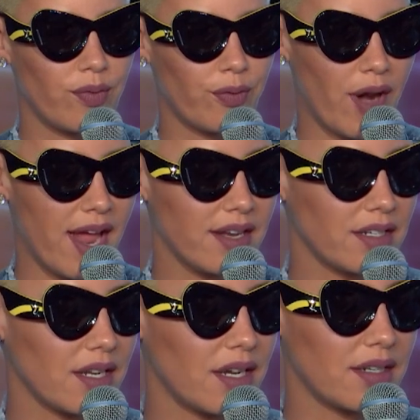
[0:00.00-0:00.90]

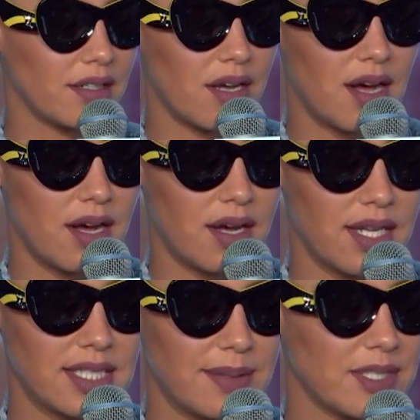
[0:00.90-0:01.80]
friend uh,
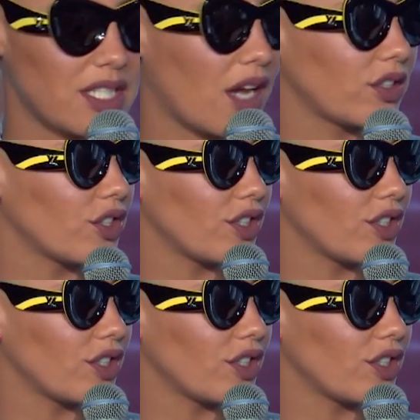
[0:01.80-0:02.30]
his name is Dr.